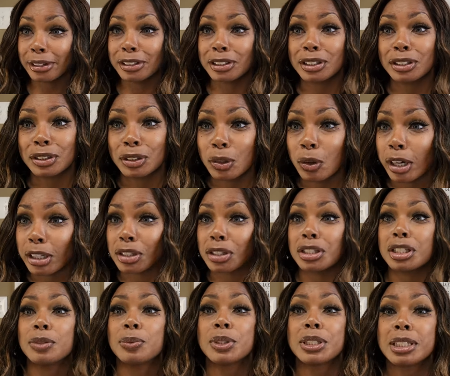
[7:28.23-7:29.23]
She's gorgeous.
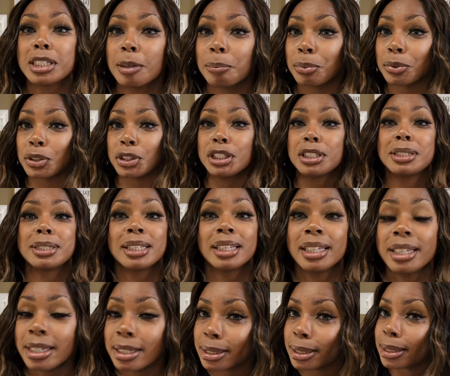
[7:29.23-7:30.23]
She was simple. She's
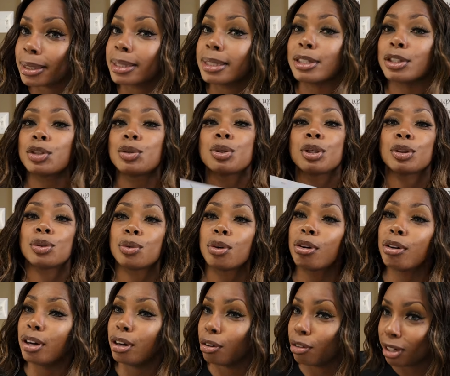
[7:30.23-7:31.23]
easy. Sis, you can throw
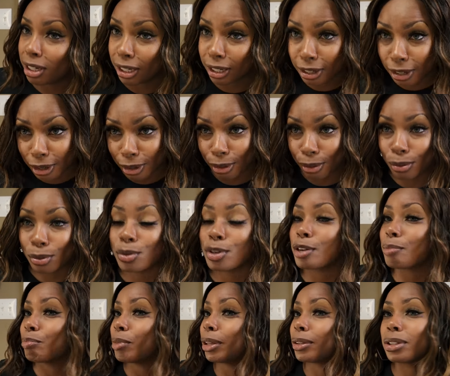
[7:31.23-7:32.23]
her on and go. You
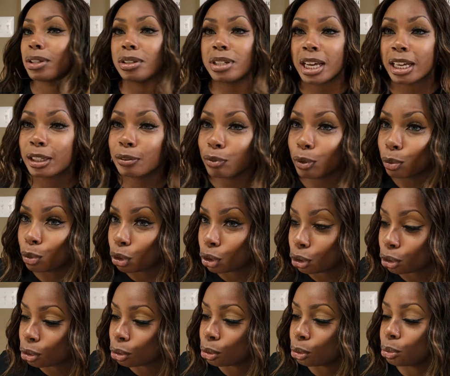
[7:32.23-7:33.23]
can melt her down if you
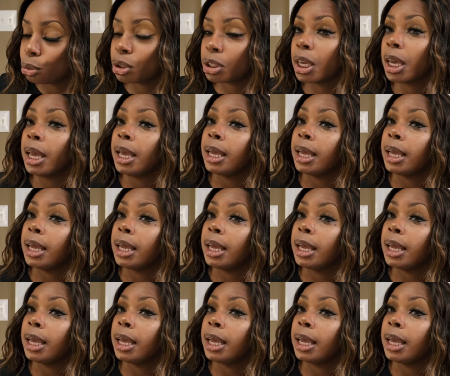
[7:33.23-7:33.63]
choose.